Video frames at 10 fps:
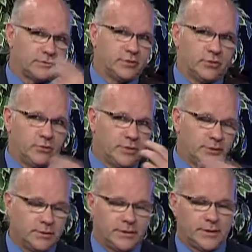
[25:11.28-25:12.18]
tube,
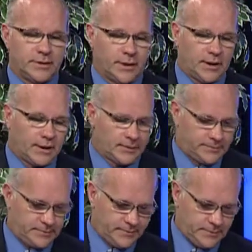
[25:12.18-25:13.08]
uh,
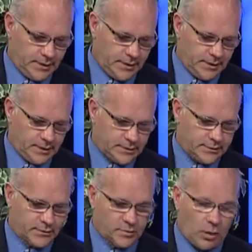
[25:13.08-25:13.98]

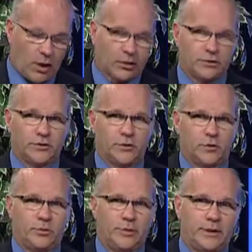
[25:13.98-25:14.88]
to a smaller
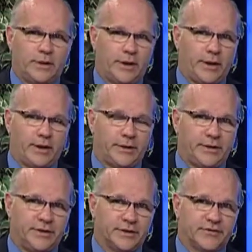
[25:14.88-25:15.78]
tube. Uh,
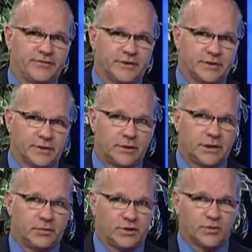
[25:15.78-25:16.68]
he is
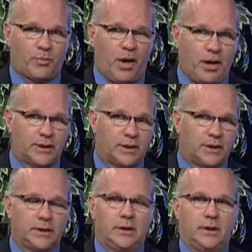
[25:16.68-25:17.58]
physically
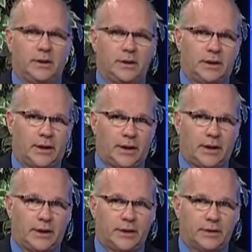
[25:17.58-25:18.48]
responding
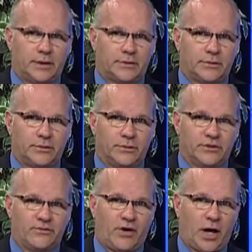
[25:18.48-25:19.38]
uh, to his
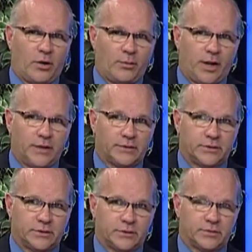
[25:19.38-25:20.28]
environment,
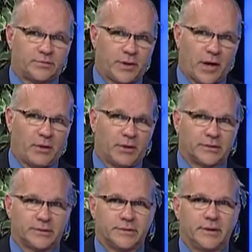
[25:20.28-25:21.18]
to his
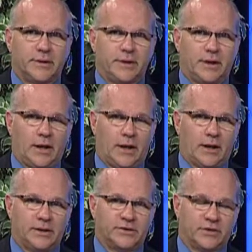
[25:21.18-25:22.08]
parents.
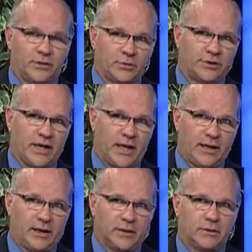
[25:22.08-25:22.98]
he's
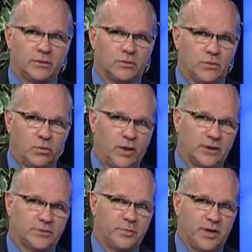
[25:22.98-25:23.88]
understanding
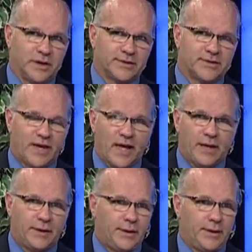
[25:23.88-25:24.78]
what's being
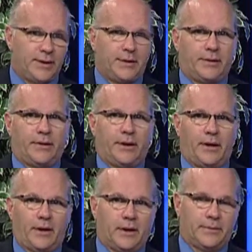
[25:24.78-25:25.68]
said.
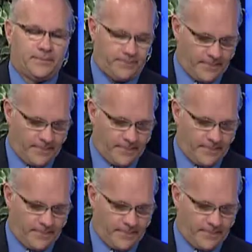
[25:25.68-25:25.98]
Uh,